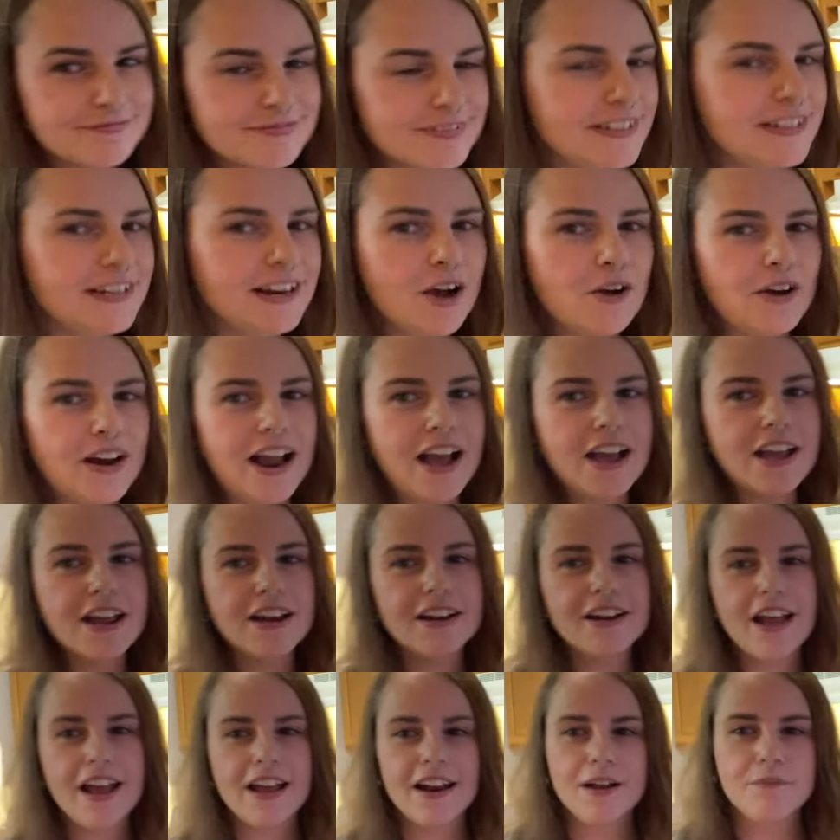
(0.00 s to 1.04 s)
You know, and, I,
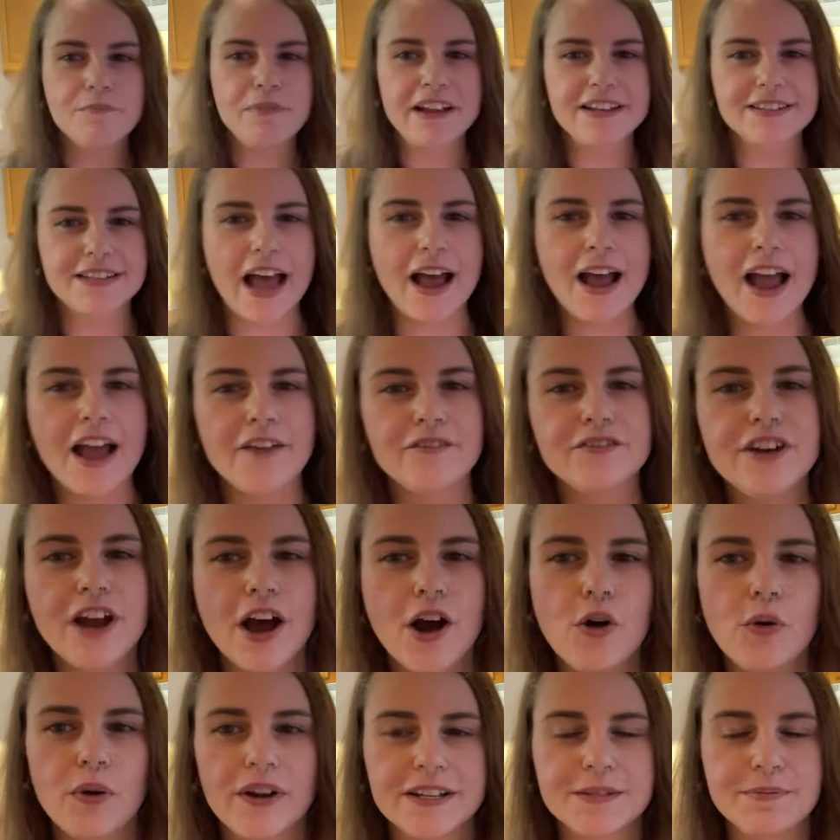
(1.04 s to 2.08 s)
and, and because I have
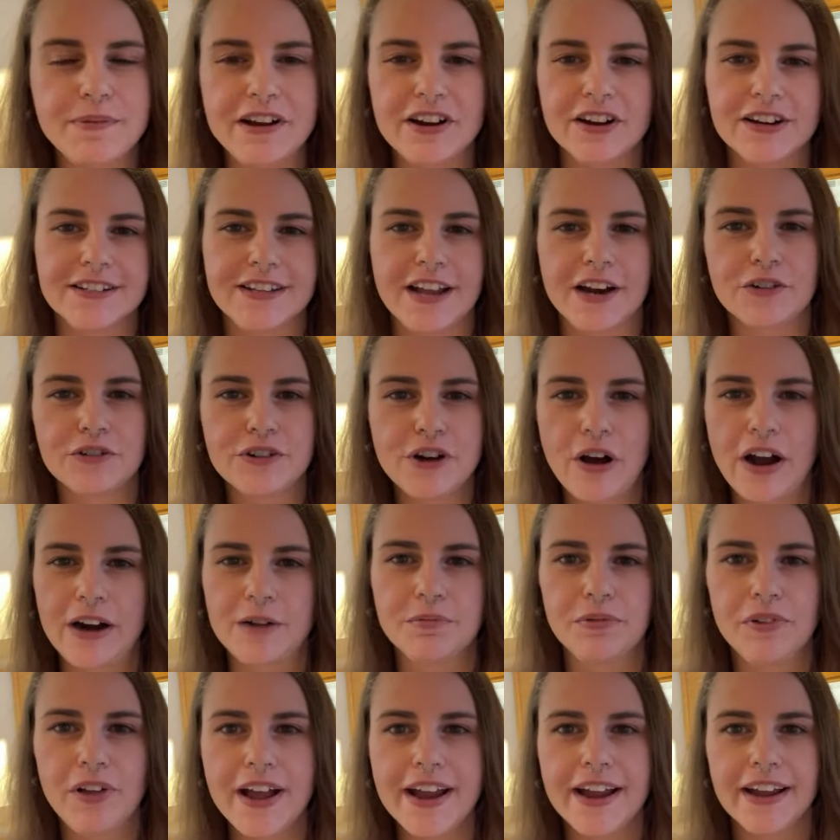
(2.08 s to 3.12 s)
no experience, I don't know how
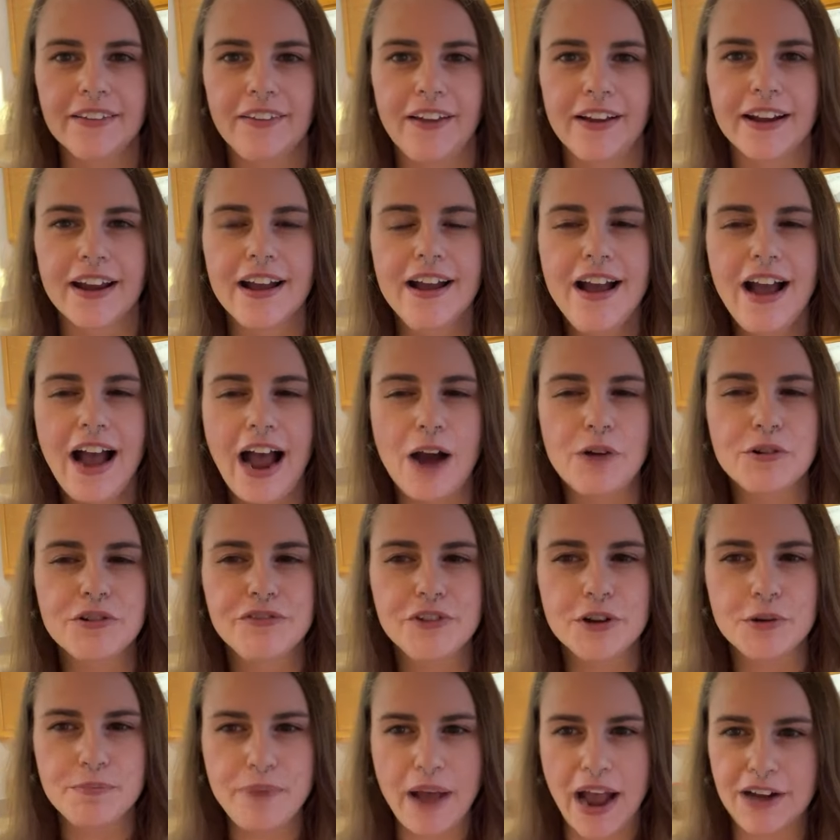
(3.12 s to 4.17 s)
to play it. Like I would
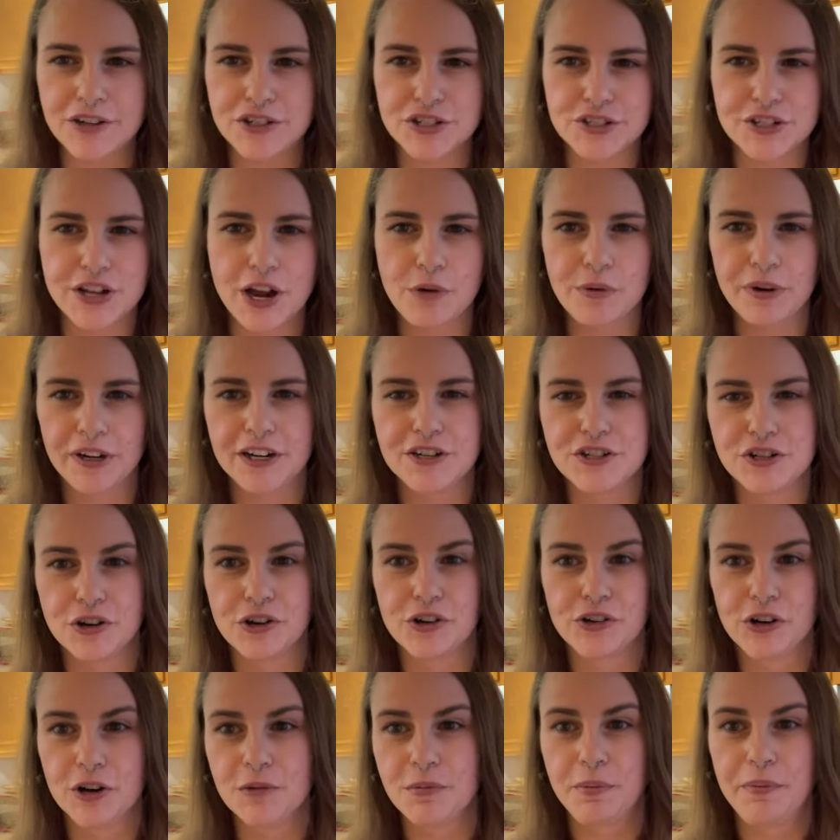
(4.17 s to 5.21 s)
feel bad just going into a
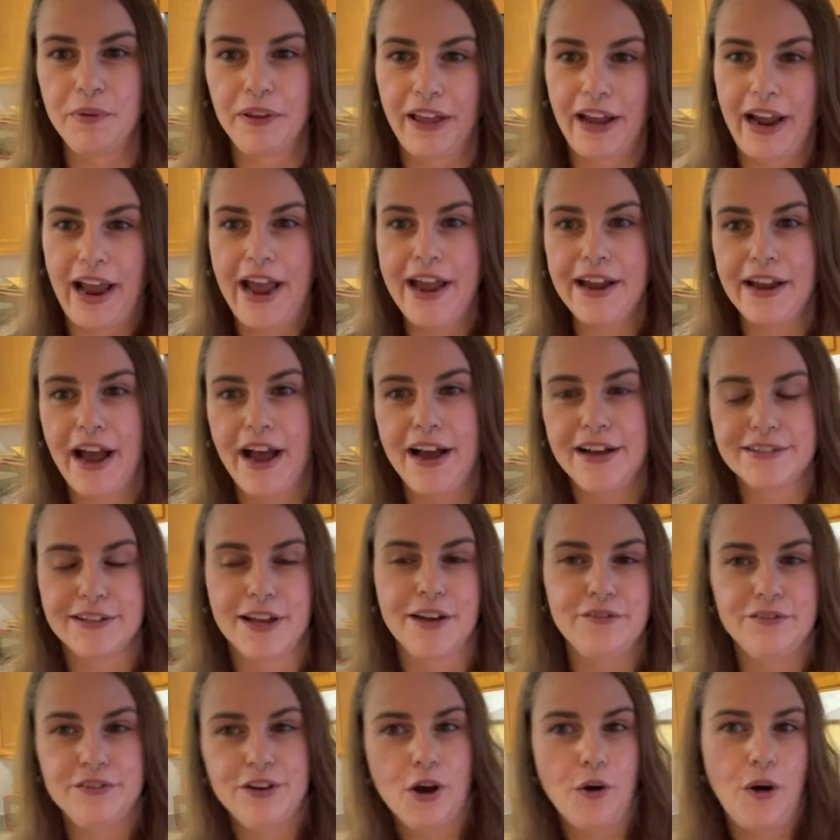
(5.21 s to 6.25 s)
group and be like, "Hey guys, I
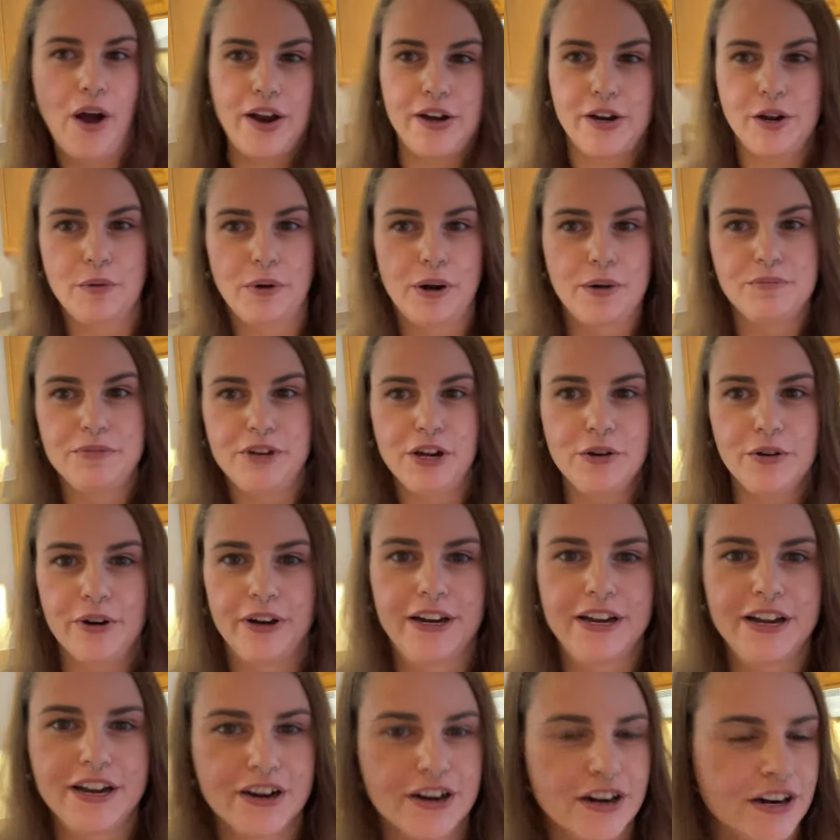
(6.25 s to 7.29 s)
have no idea what I'm doing
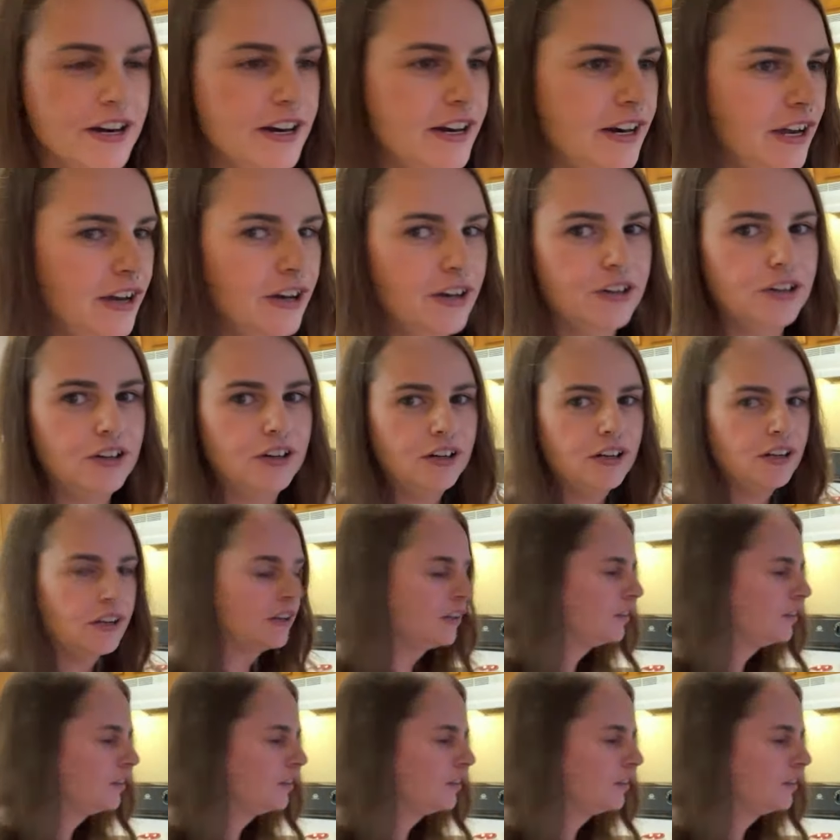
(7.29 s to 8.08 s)
here," you know.